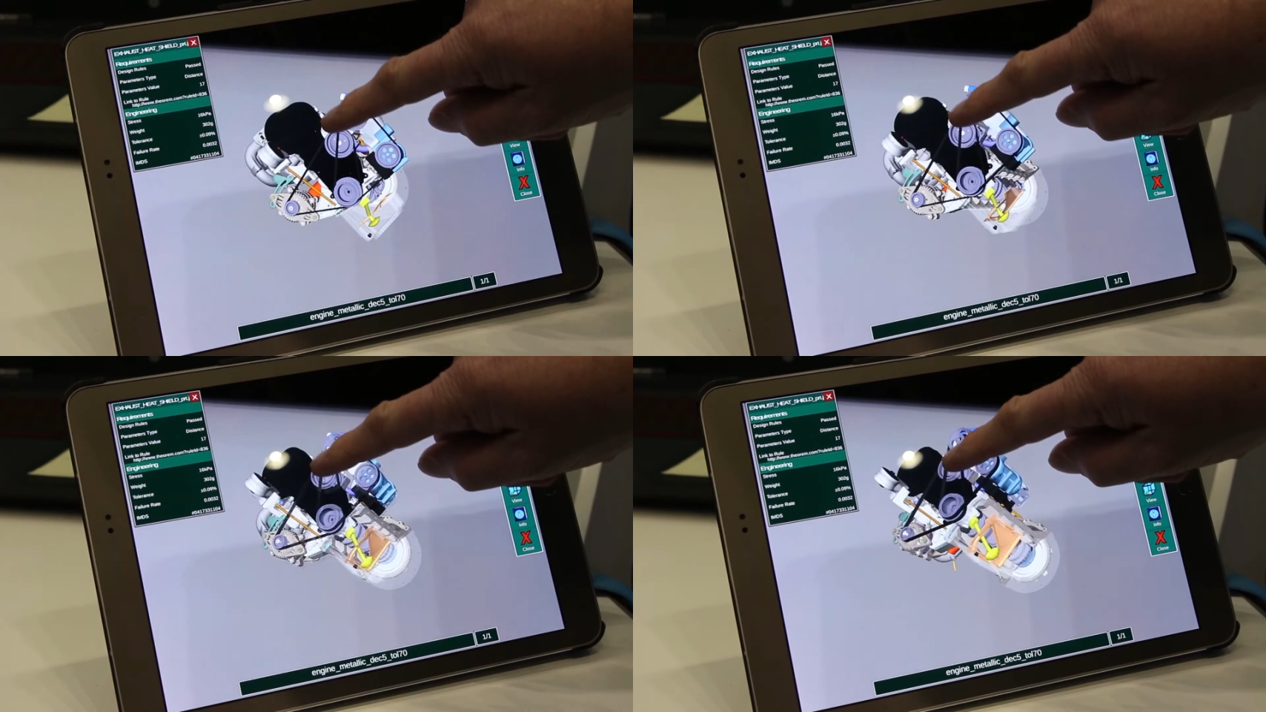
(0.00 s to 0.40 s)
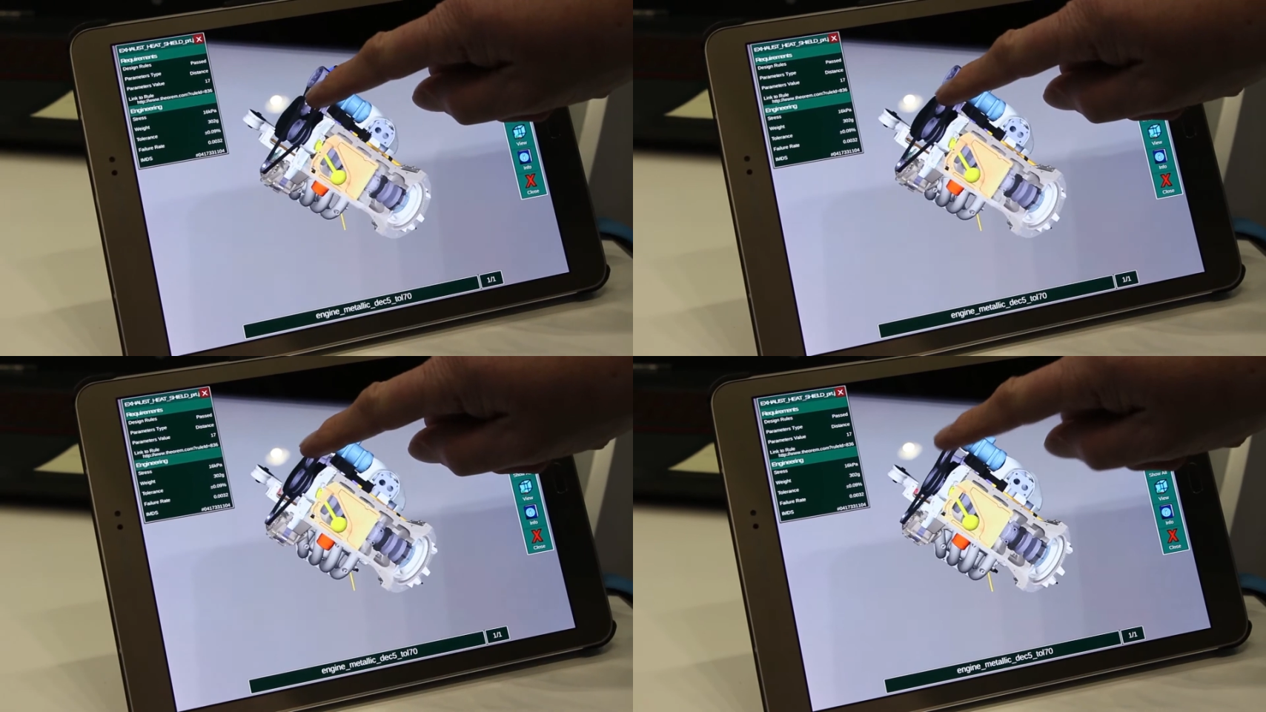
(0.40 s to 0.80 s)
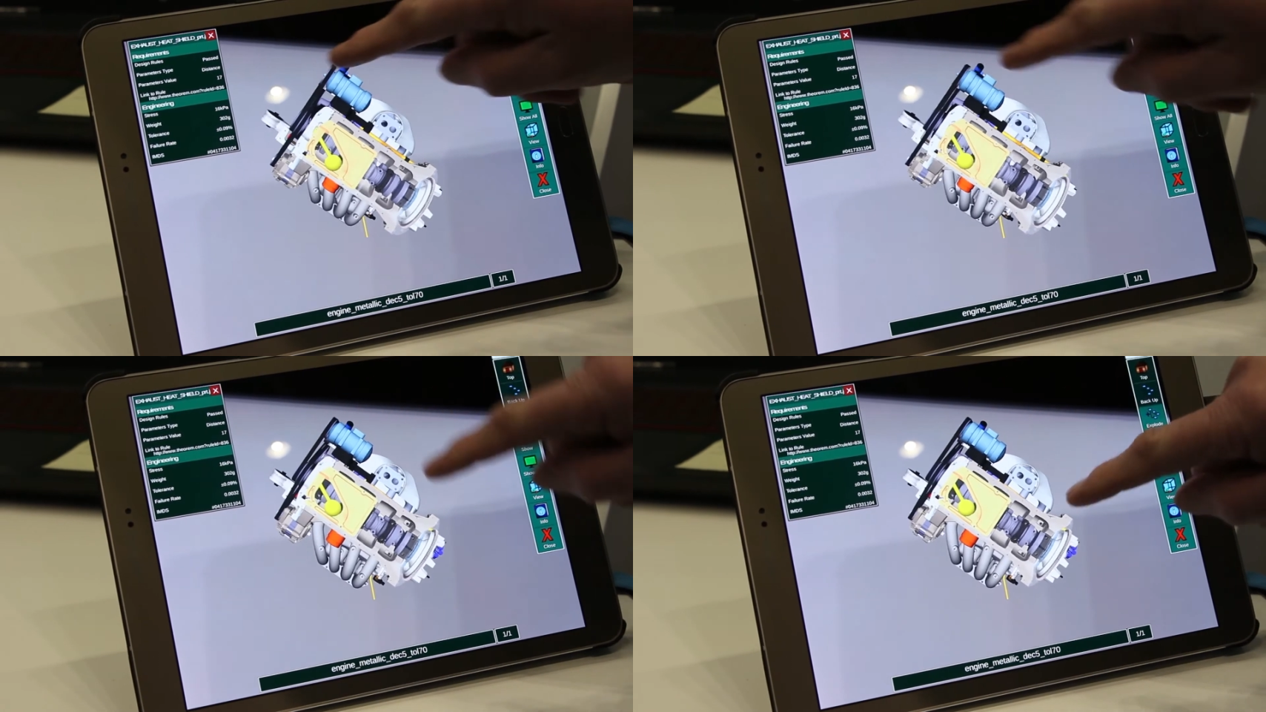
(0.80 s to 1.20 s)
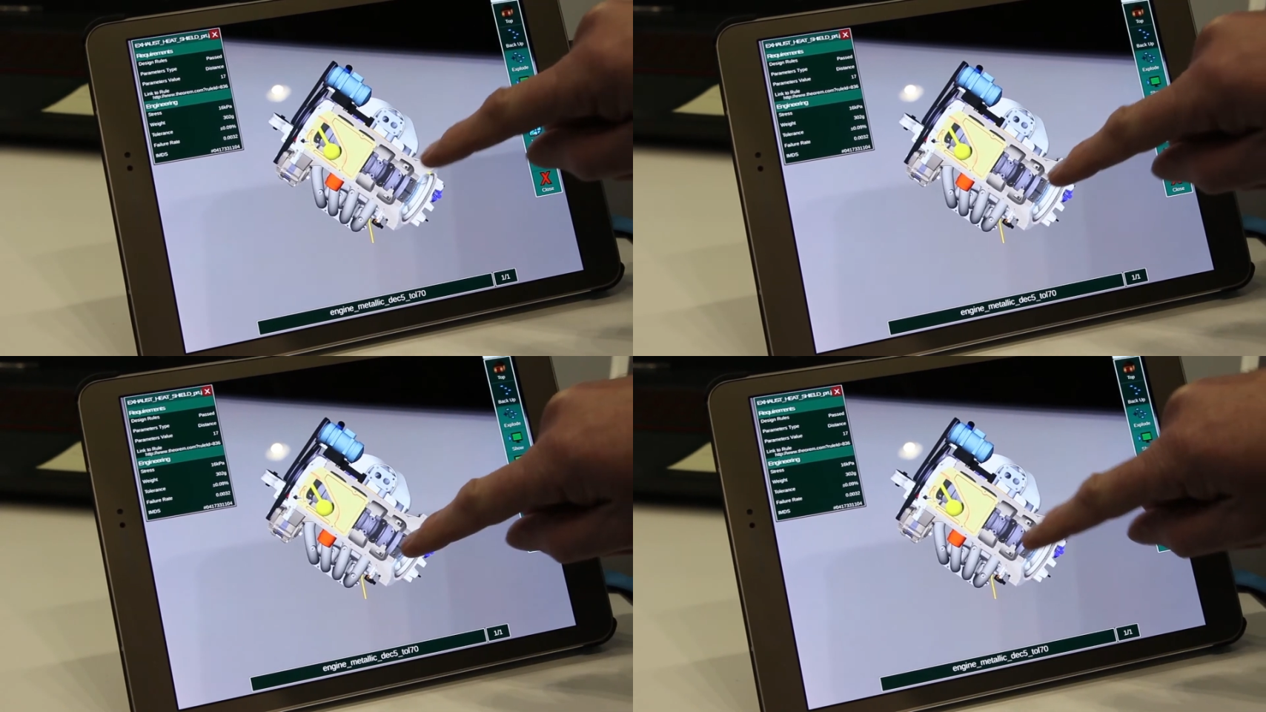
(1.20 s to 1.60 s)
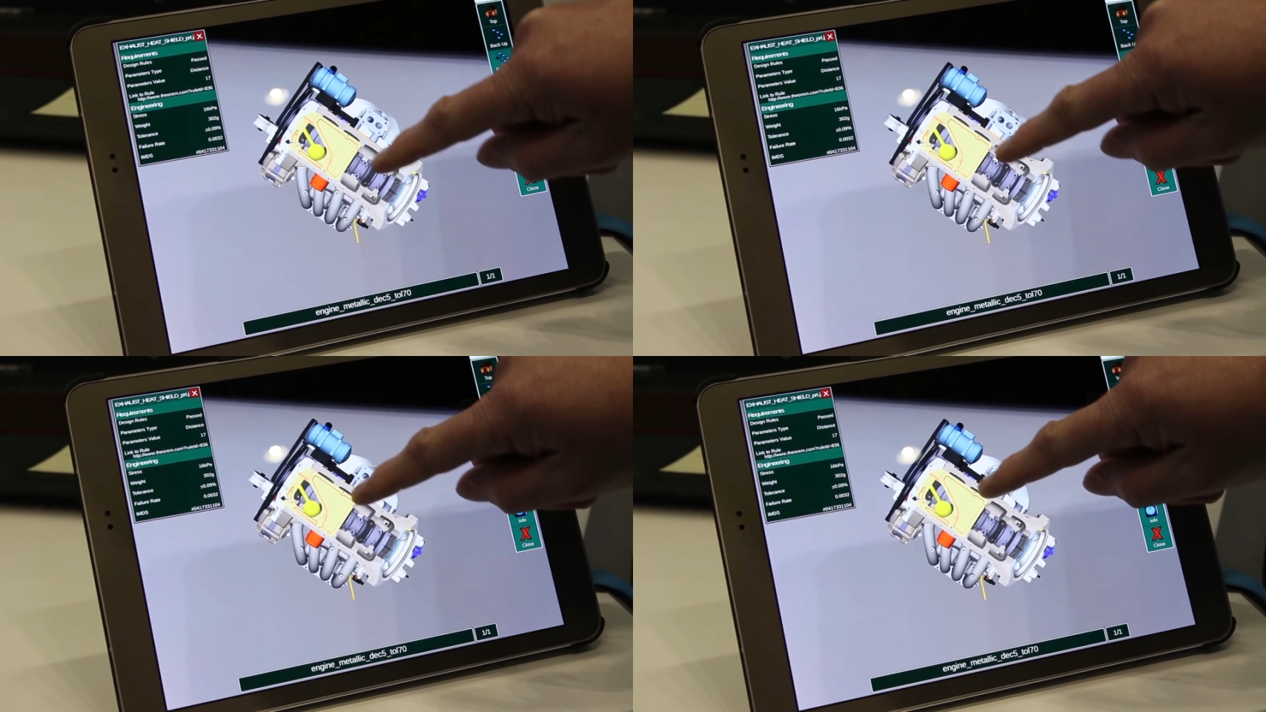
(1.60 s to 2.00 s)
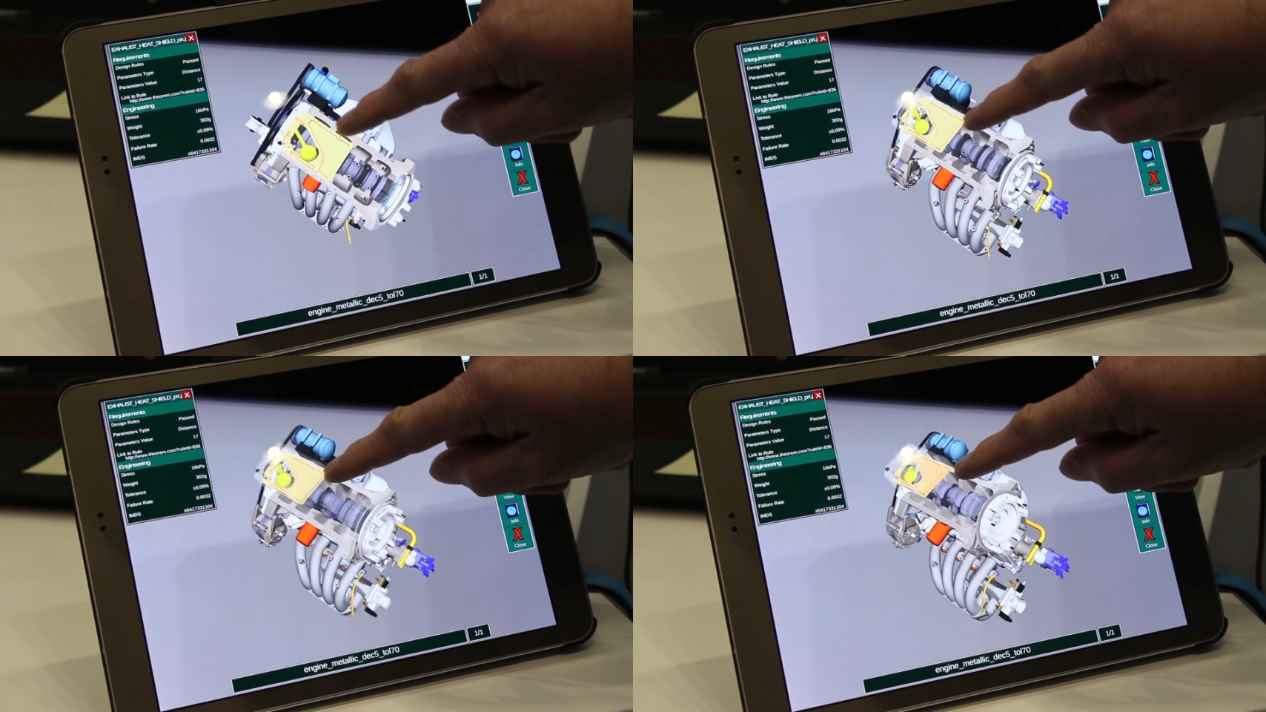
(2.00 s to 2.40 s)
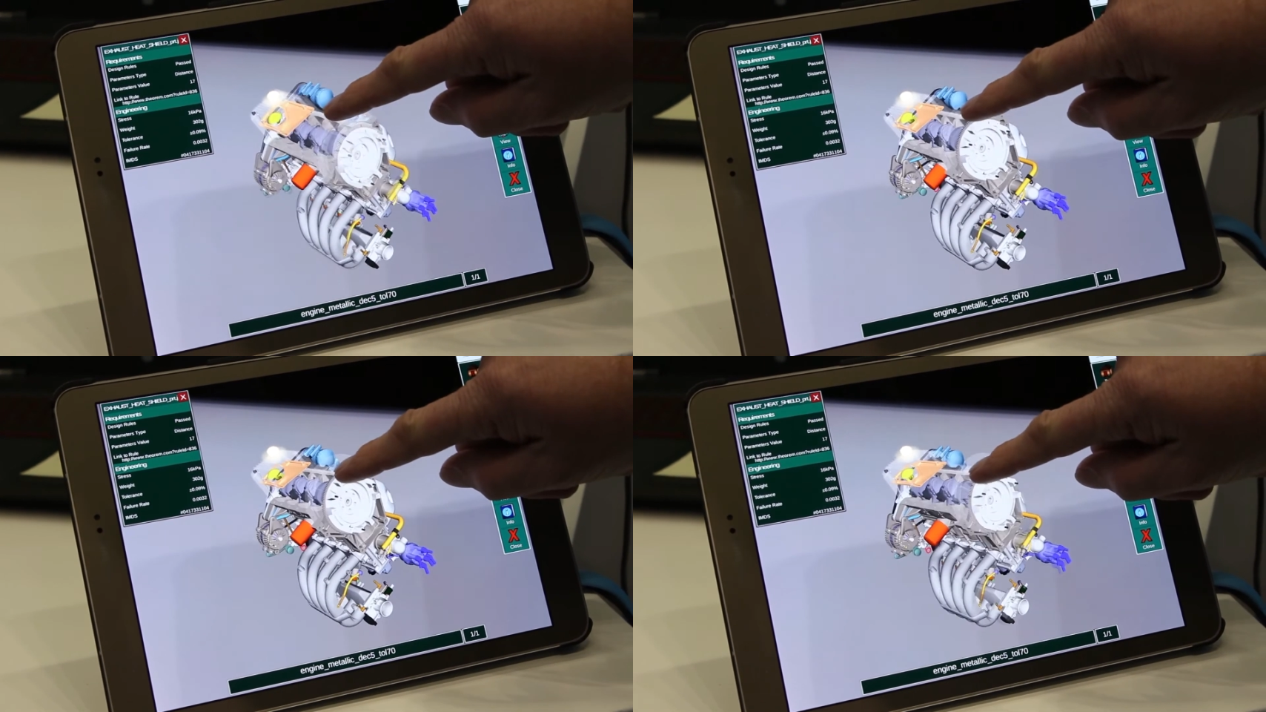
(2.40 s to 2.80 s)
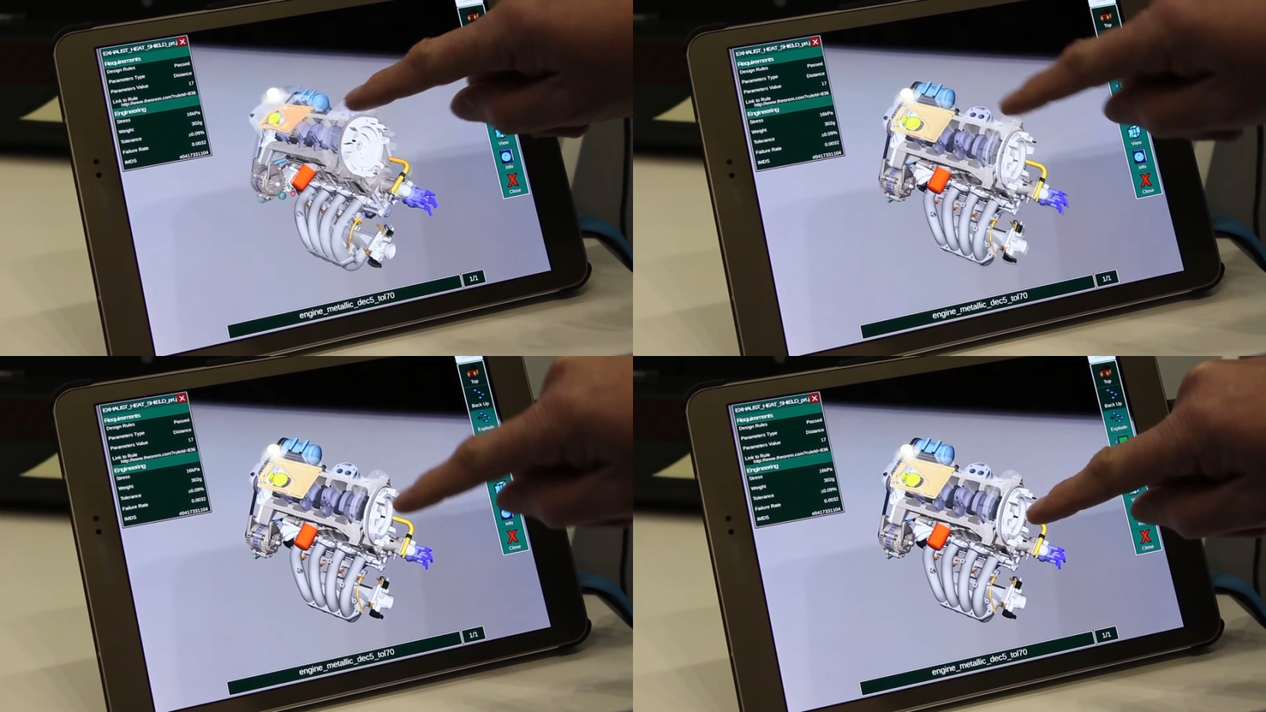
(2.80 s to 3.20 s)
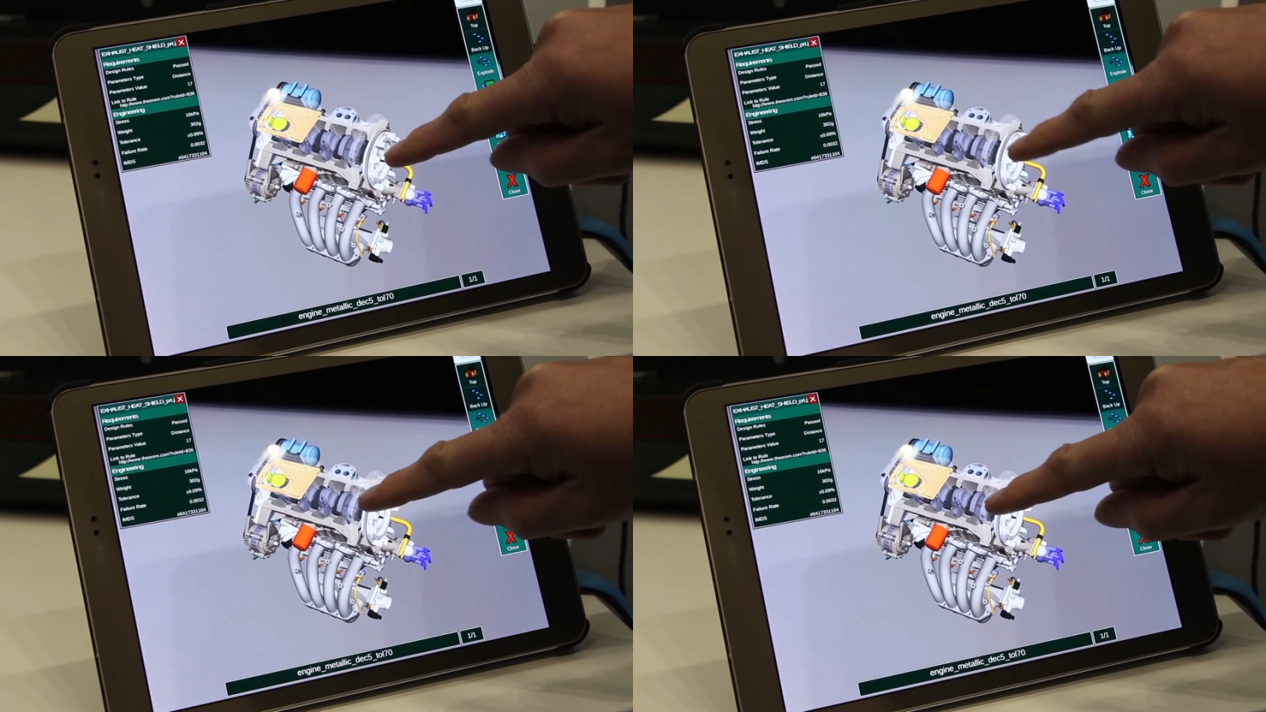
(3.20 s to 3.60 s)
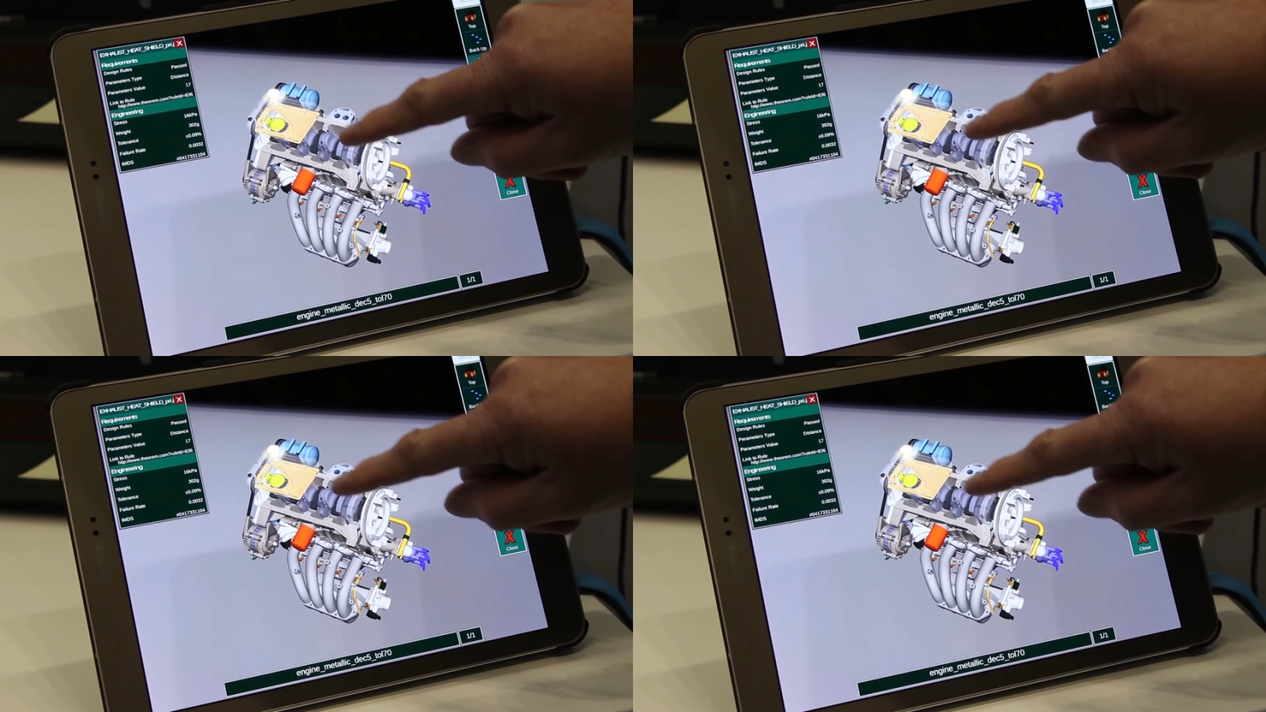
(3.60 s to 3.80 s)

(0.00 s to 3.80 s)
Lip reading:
[unreadable: no face in view]